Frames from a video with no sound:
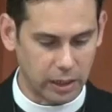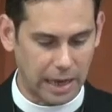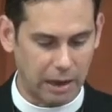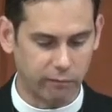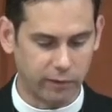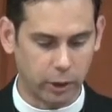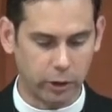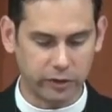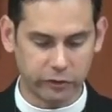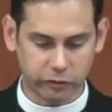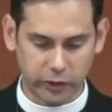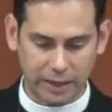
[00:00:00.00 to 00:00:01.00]
how various
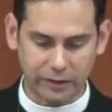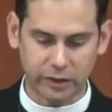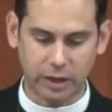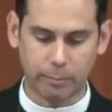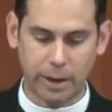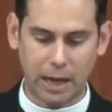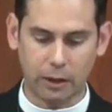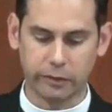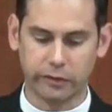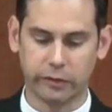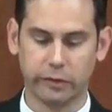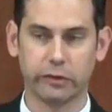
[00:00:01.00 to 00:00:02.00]
checks and
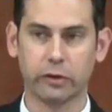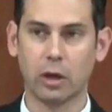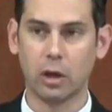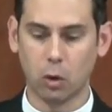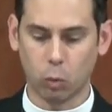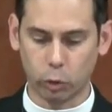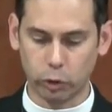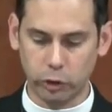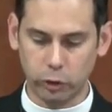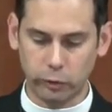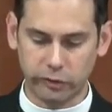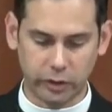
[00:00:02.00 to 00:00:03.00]
balances were
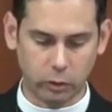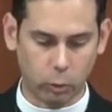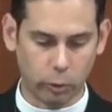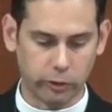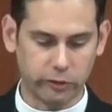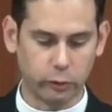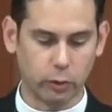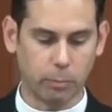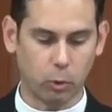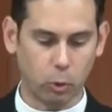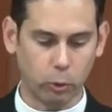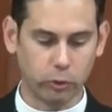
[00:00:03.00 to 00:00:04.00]
used in order to
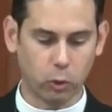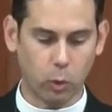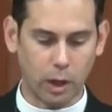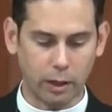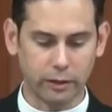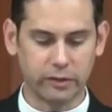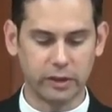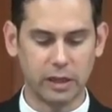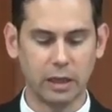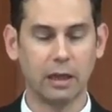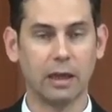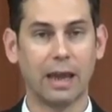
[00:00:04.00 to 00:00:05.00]
uphold
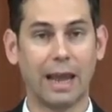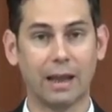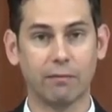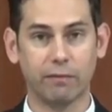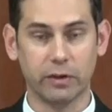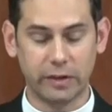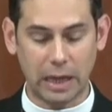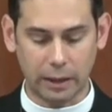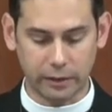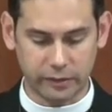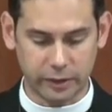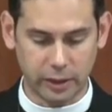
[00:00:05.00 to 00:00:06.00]
quality and
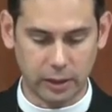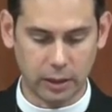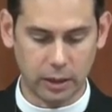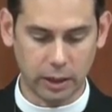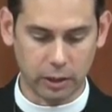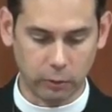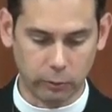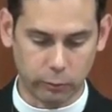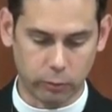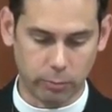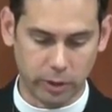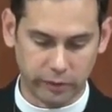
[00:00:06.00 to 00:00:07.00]
fidelity in
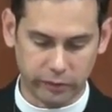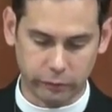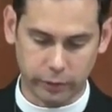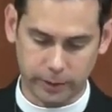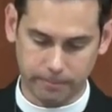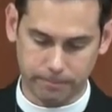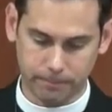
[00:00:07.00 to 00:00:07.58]
Lutheran ministry.